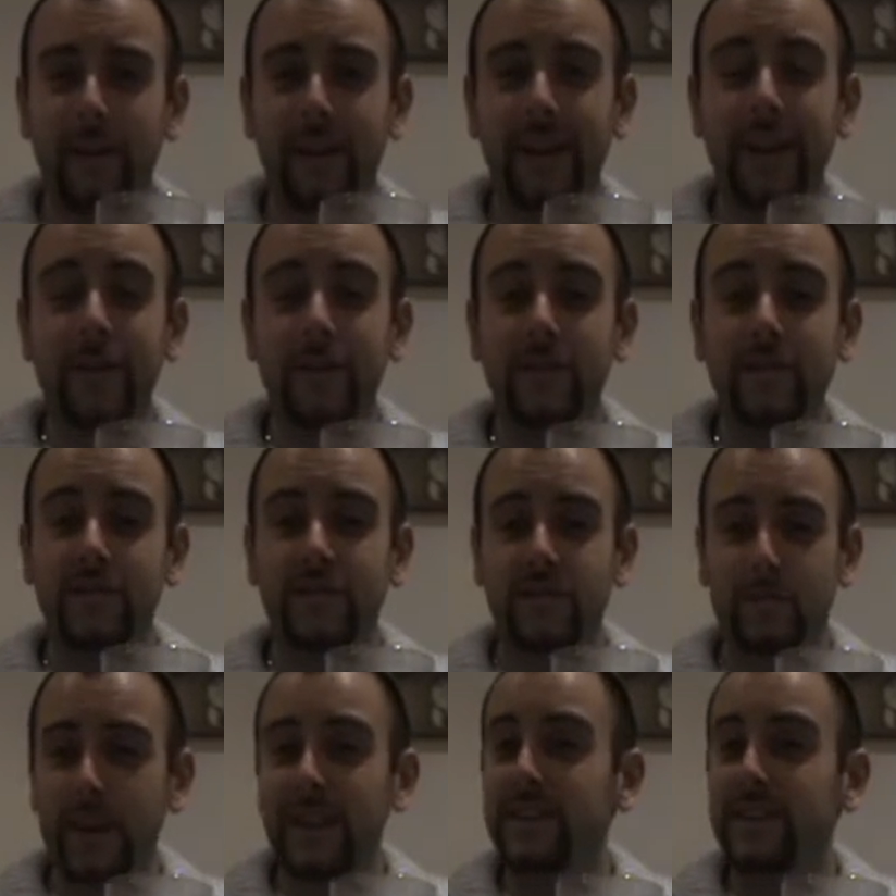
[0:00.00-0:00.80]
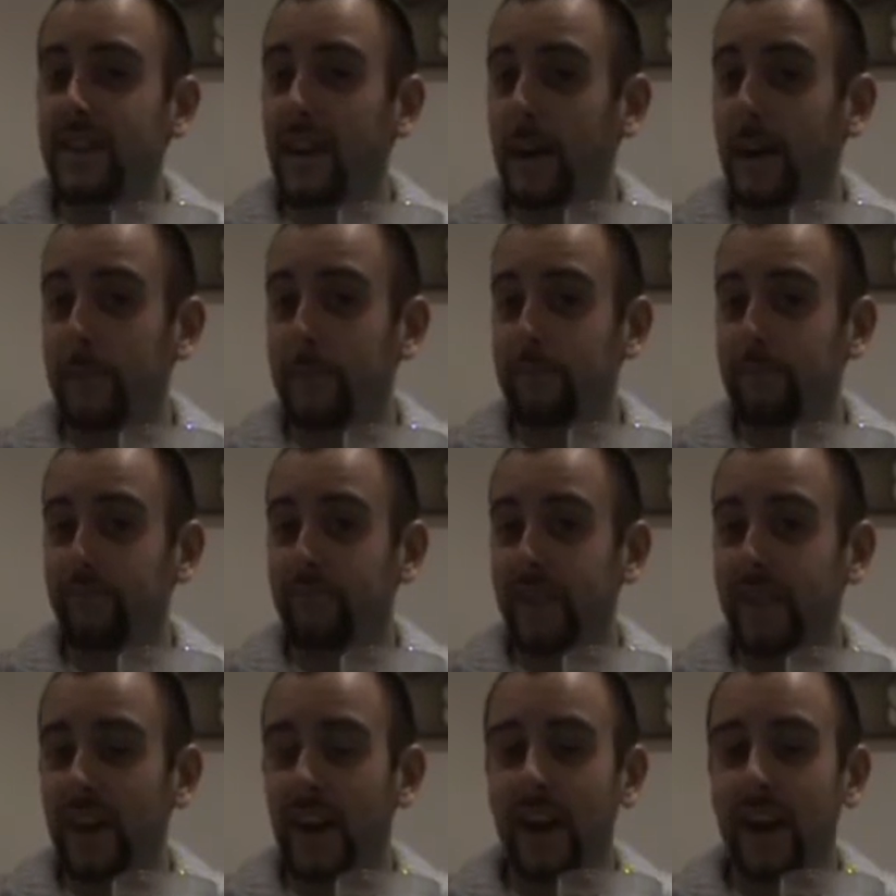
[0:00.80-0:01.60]
even sweeter
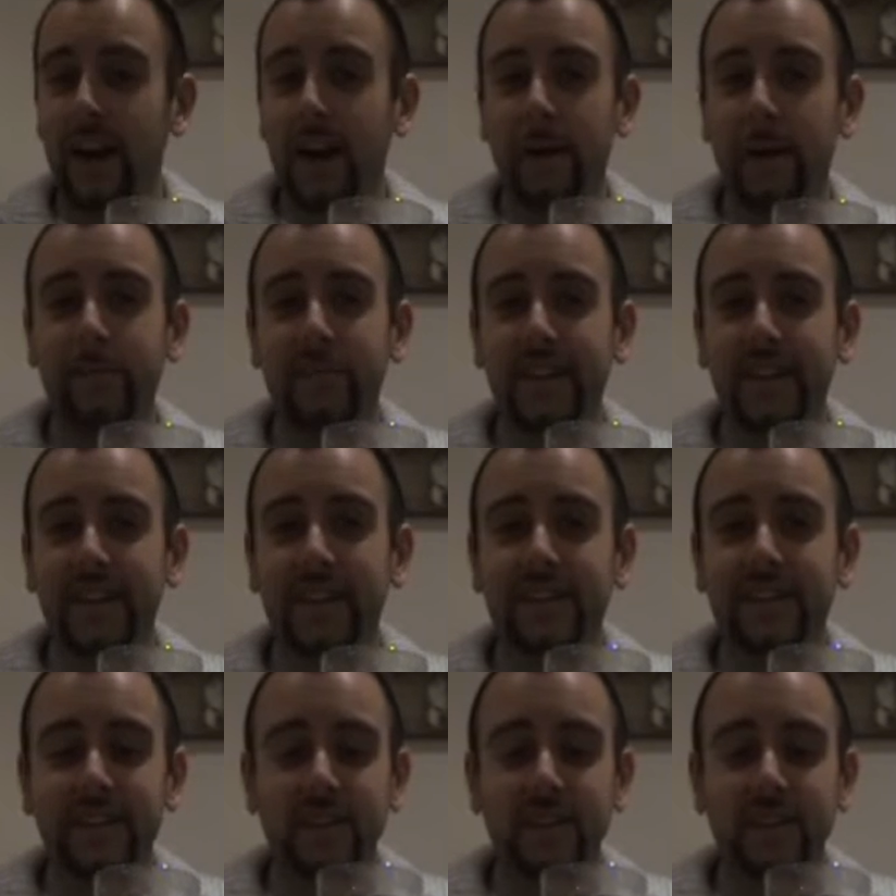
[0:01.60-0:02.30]
than it